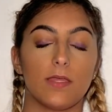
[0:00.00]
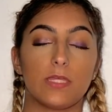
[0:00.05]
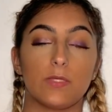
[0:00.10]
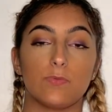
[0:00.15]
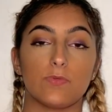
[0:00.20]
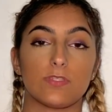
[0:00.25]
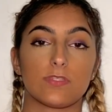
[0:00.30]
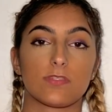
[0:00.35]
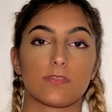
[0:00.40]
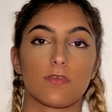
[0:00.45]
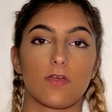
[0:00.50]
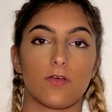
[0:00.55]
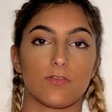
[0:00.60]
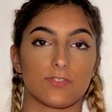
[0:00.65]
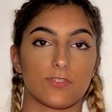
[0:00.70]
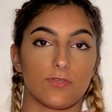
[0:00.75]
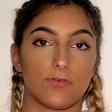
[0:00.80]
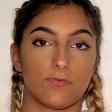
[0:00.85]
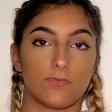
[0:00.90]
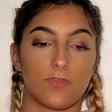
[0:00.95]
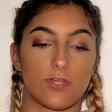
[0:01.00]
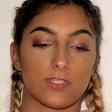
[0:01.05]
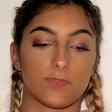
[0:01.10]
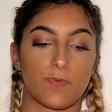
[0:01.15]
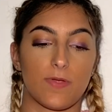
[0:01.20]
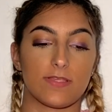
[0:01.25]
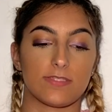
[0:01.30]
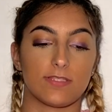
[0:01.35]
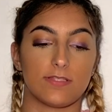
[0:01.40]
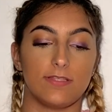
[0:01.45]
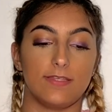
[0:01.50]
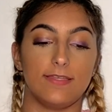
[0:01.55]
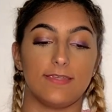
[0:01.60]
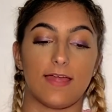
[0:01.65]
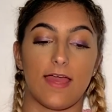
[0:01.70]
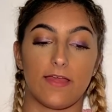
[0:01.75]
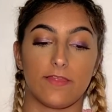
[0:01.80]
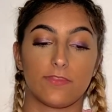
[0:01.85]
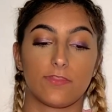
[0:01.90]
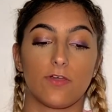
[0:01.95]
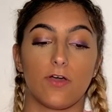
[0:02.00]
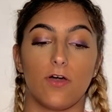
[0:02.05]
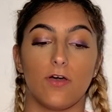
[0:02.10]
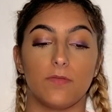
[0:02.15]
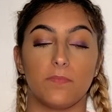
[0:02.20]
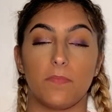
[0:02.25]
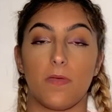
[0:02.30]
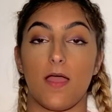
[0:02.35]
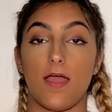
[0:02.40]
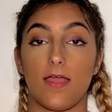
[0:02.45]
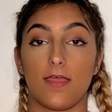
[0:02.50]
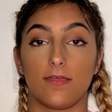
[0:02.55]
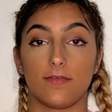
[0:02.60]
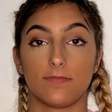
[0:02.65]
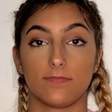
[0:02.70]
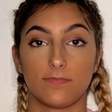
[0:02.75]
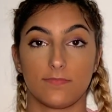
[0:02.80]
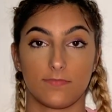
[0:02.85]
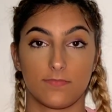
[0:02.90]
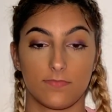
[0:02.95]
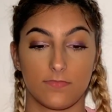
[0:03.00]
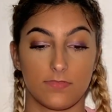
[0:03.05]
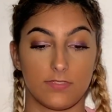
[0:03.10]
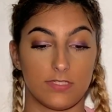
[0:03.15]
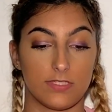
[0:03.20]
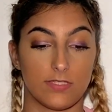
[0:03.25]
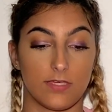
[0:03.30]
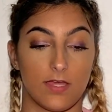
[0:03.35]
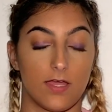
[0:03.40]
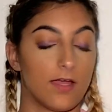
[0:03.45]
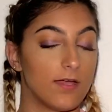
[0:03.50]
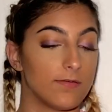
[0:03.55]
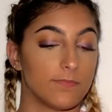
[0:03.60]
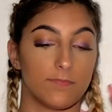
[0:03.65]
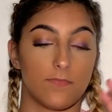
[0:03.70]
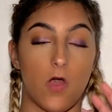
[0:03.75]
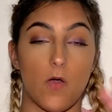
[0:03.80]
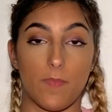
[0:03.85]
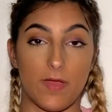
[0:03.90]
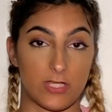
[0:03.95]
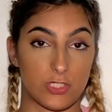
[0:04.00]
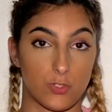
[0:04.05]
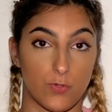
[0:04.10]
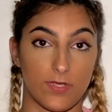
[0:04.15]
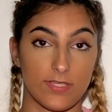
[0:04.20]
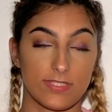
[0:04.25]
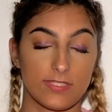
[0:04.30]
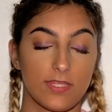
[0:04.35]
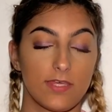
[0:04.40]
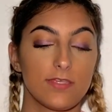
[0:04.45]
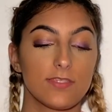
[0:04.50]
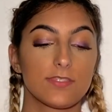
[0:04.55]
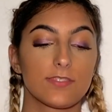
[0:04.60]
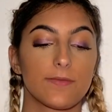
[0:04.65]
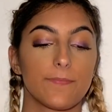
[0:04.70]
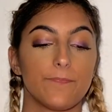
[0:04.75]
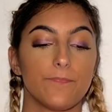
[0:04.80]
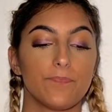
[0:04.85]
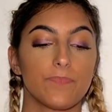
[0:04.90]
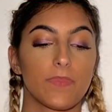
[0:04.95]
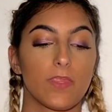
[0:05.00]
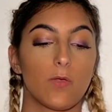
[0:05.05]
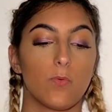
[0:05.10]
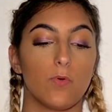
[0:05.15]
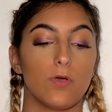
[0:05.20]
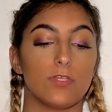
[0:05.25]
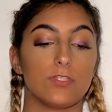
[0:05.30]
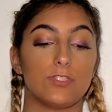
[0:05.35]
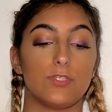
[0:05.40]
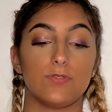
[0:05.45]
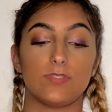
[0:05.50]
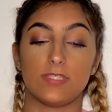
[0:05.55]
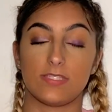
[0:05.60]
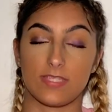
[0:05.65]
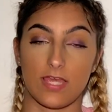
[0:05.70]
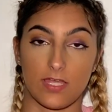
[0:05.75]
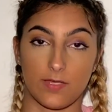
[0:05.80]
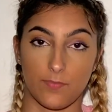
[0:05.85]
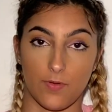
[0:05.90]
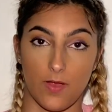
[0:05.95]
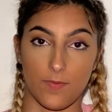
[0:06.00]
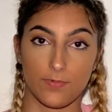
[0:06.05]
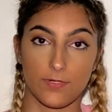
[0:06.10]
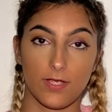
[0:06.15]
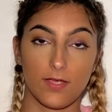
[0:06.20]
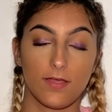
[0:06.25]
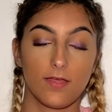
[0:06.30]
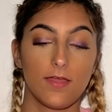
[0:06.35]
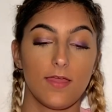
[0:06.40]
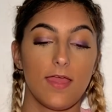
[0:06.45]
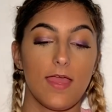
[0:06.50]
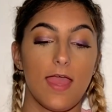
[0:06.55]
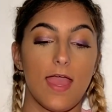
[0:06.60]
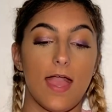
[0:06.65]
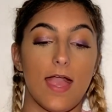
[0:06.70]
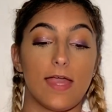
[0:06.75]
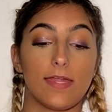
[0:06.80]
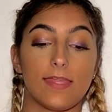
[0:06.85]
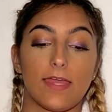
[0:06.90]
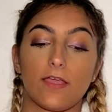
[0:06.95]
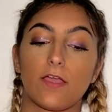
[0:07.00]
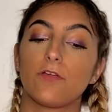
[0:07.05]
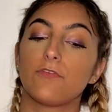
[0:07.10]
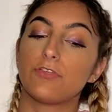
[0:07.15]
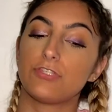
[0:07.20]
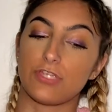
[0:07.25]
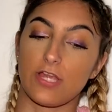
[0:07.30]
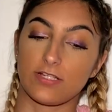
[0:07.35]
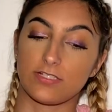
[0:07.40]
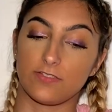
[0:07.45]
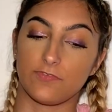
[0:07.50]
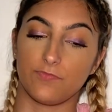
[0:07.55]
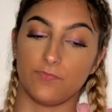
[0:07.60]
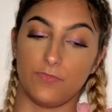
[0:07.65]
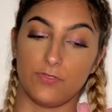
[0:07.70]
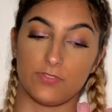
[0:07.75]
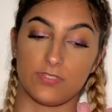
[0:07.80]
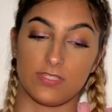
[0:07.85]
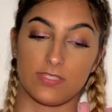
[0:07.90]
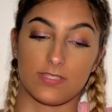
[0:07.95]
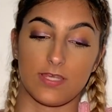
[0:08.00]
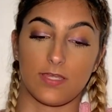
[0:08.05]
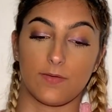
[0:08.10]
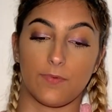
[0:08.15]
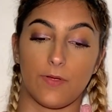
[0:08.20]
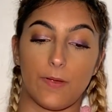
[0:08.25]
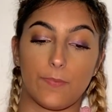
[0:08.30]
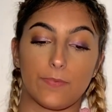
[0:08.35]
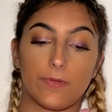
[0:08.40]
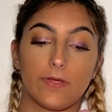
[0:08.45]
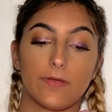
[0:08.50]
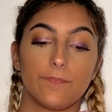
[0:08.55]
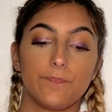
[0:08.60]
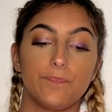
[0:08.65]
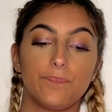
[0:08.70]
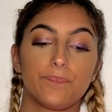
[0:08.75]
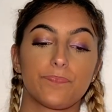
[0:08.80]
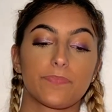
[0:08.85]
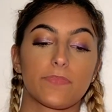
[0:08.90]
It was also, not surprisingly, 9th on my choice list, was UC Santa Barbara, and I got rejected from UC Santa Barbara.